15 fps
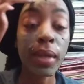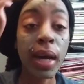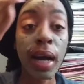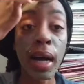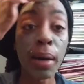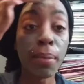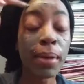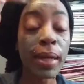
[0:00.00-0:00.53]

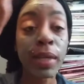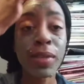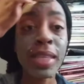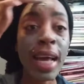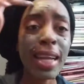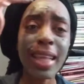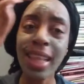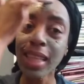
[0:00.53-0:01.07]
But it was
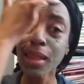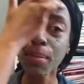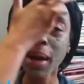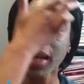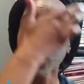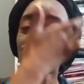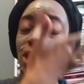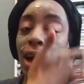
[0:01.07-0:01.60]
kind of like the
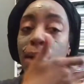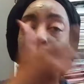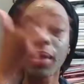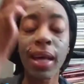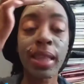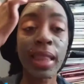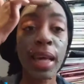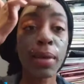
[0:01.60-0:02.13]
Body Shop,
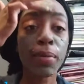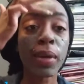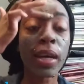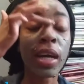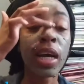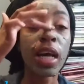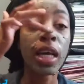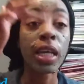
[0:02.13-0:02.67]
like they
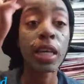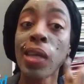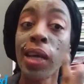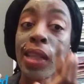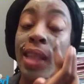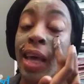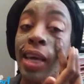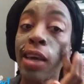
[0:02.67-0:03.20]

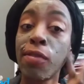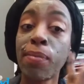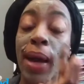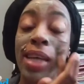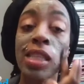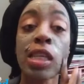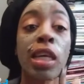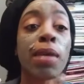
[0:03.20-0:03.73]
give
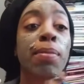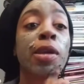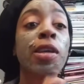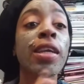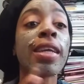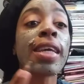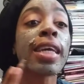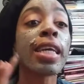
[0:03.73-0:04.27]
back to
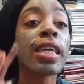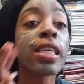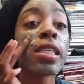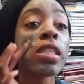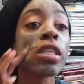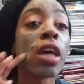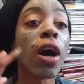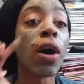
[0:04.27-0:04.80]

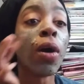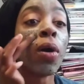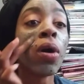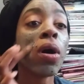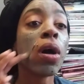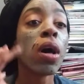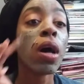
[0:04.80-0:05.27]
communities. So